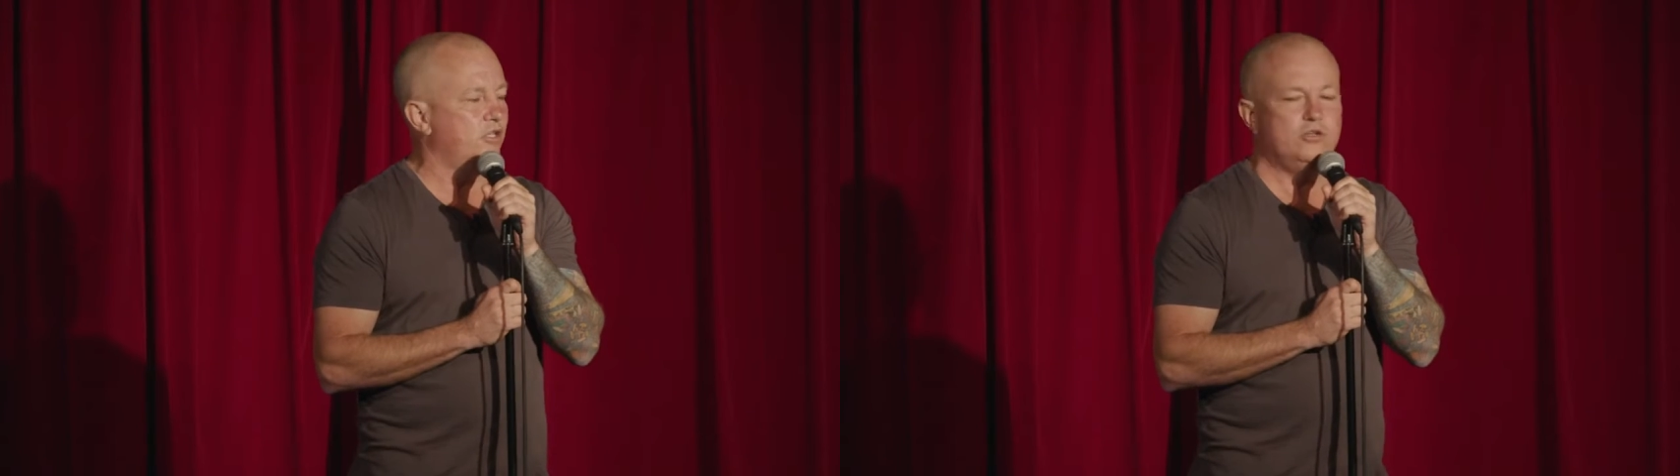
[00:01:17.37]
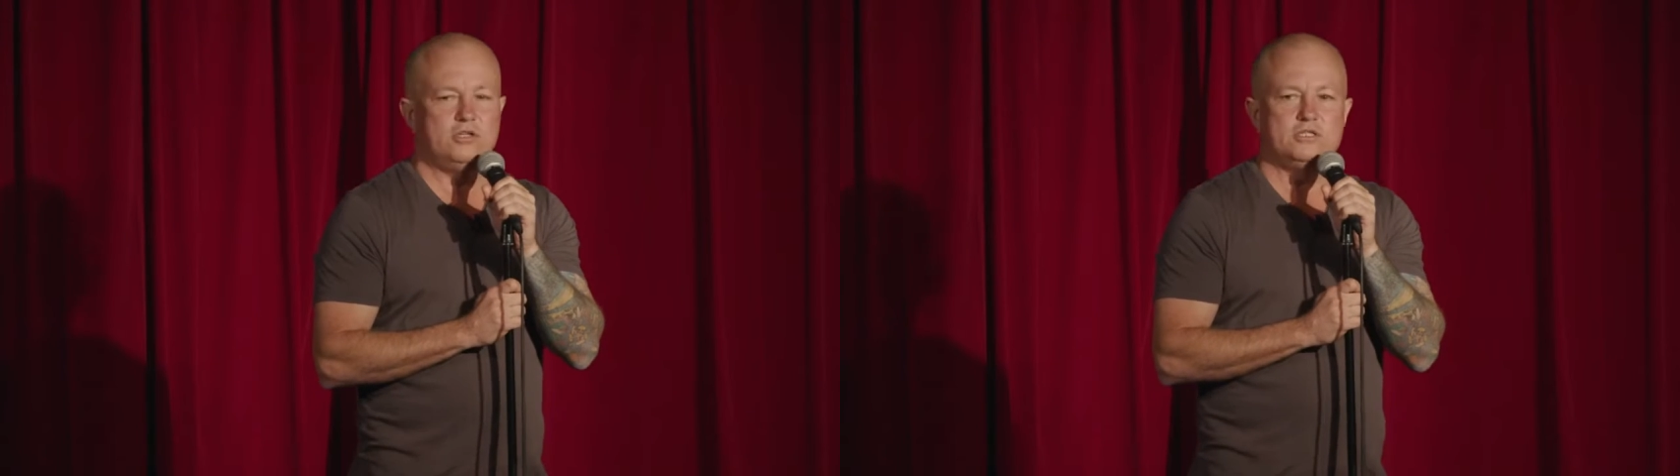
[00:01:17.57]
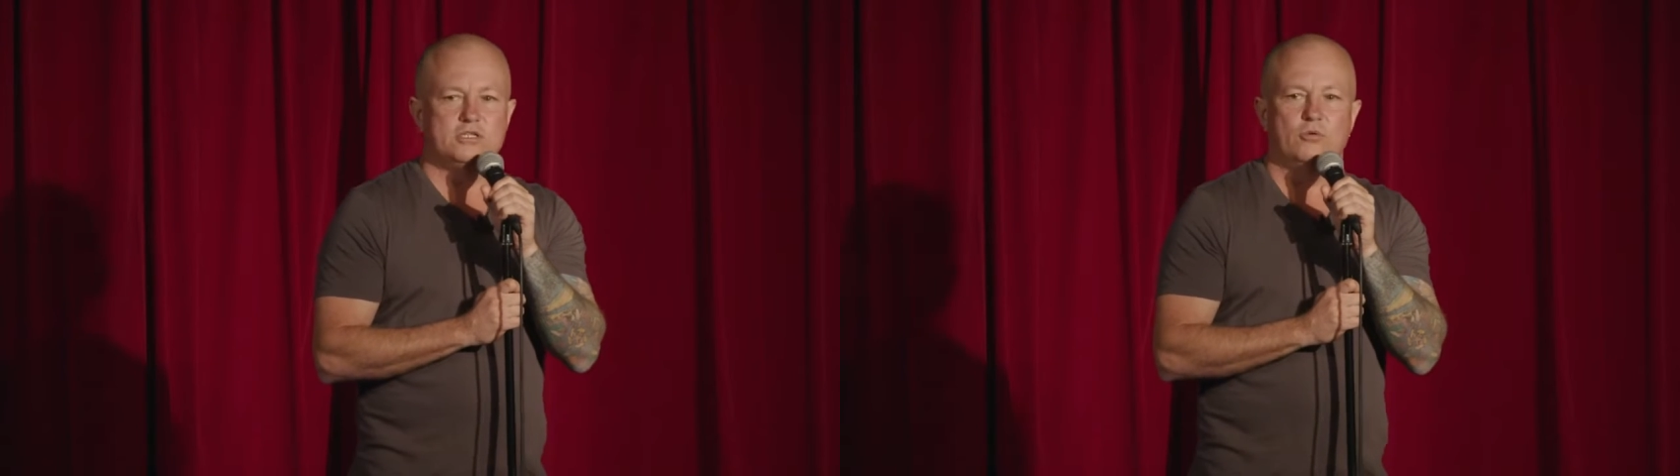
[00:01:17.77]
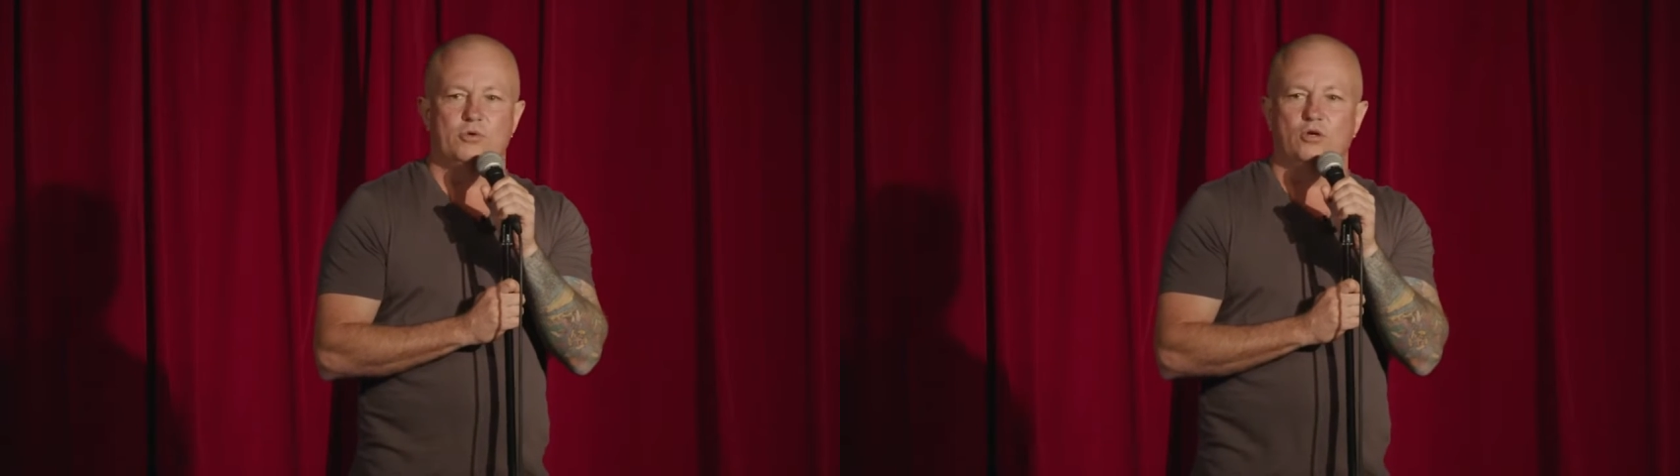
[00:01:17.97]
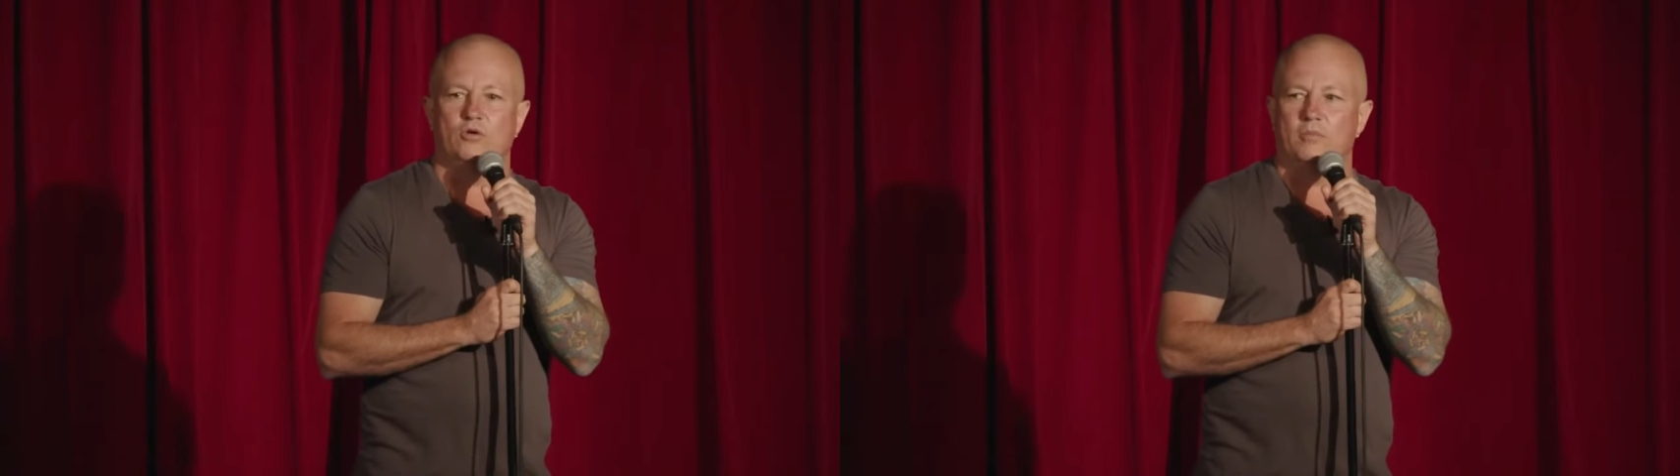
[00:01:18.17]
you can tell
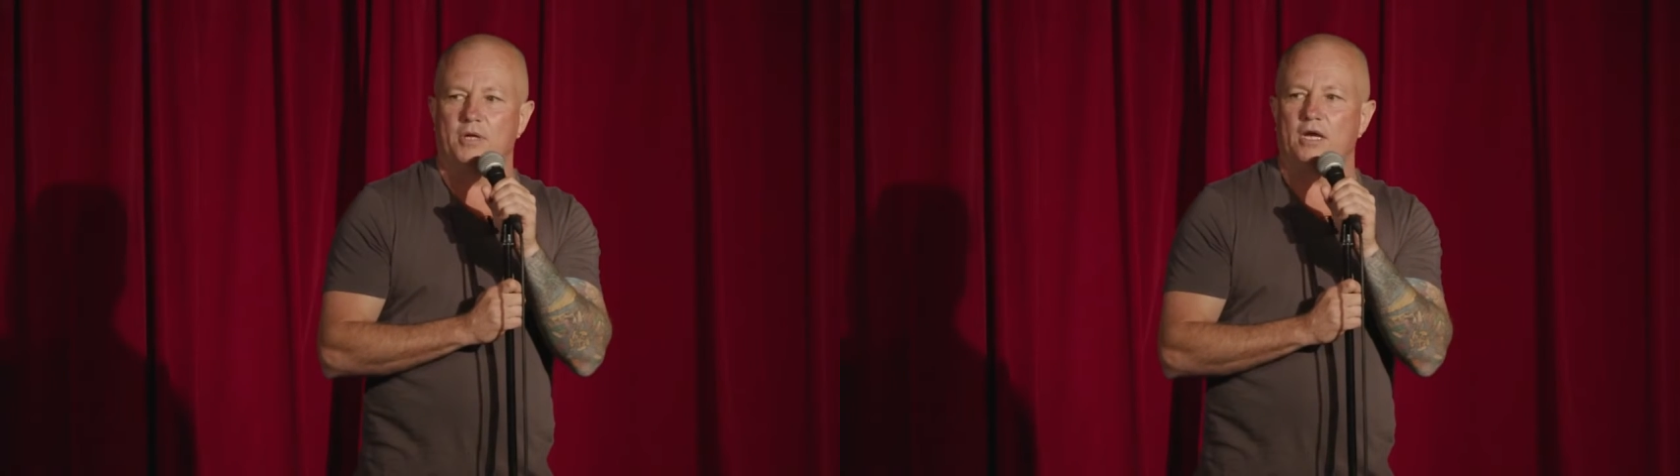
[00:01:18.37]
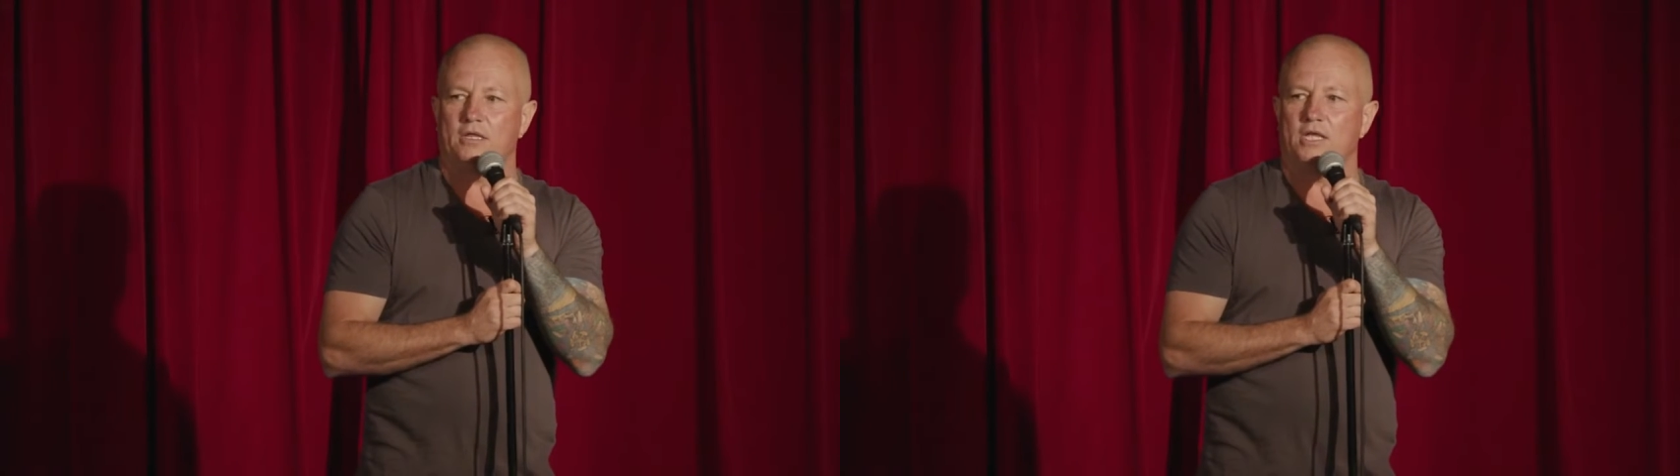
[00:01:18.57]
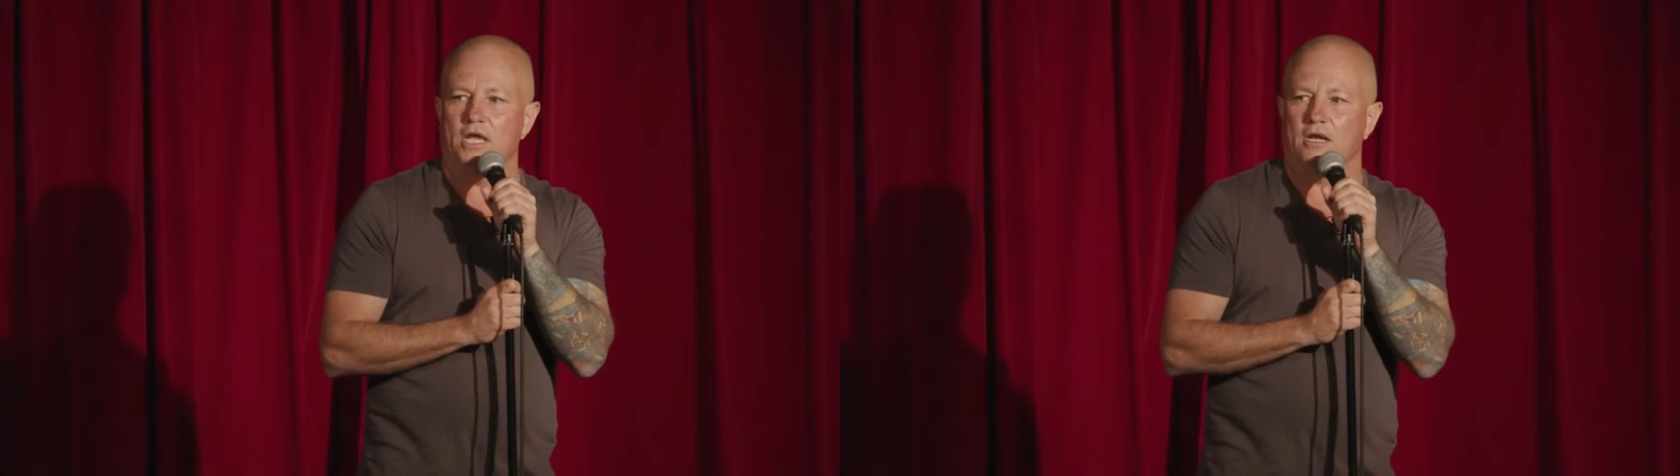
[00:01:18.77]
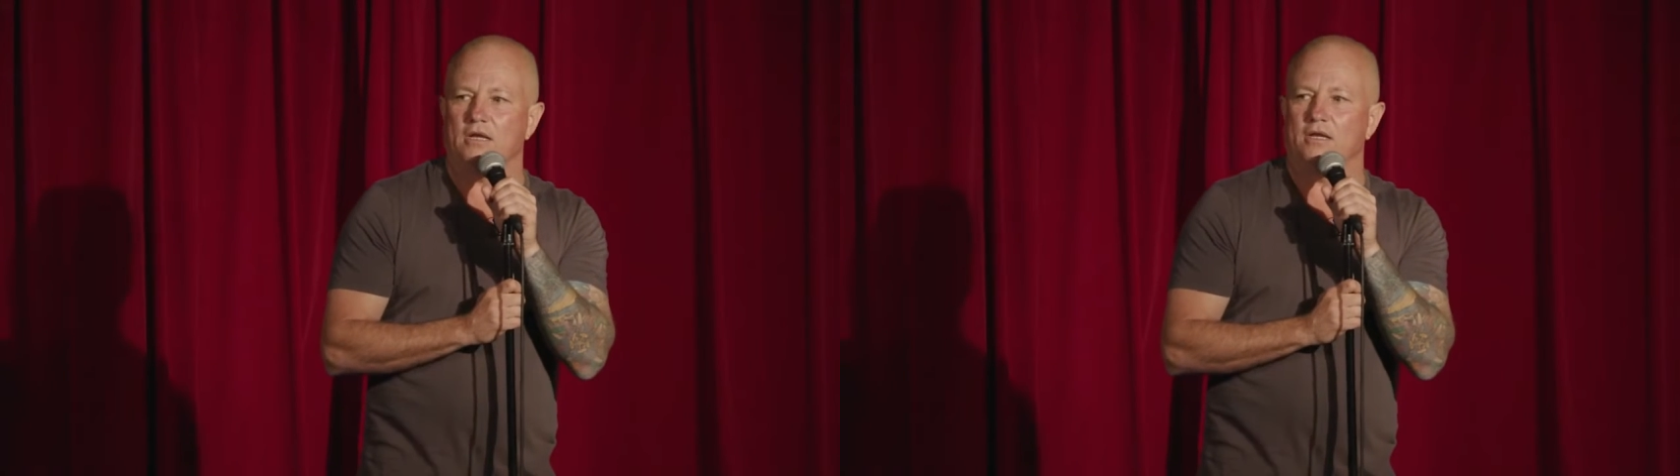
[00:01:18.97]
me all about it then.